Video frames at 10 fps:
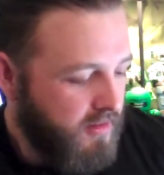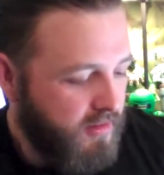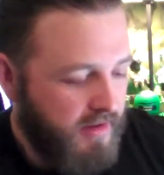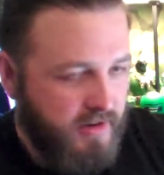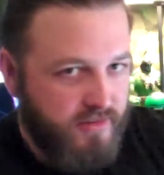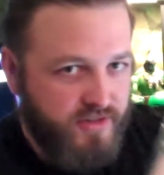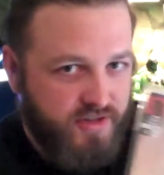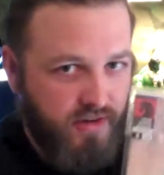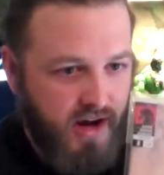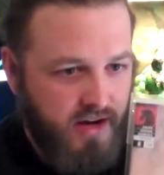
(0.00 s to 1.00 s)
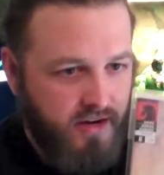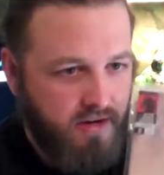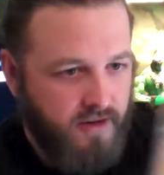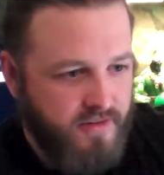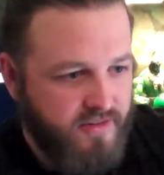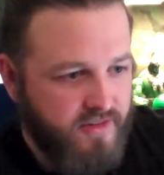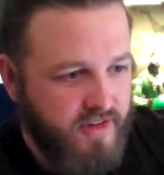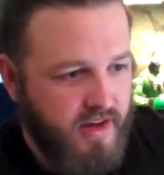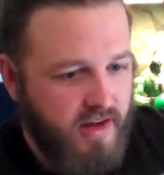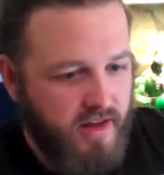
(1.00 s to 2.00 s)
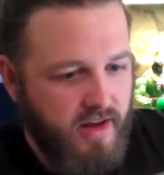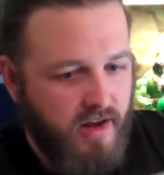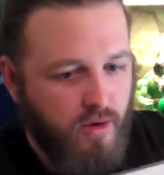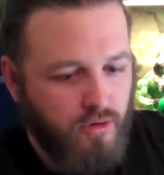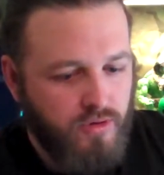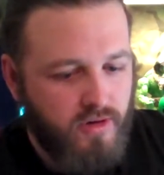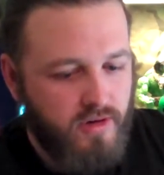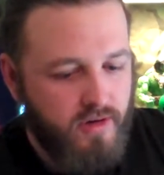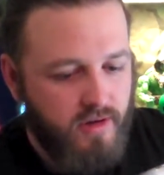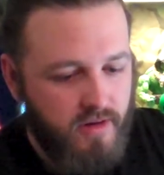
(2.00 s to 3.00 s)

Like the strain here, this is in an older,